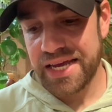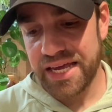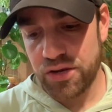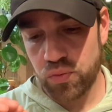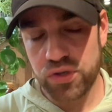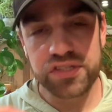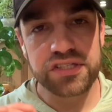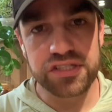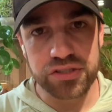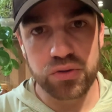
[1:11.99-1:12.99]
It will
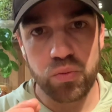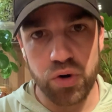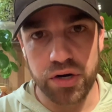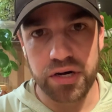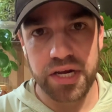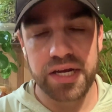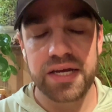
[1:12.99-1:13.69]
still work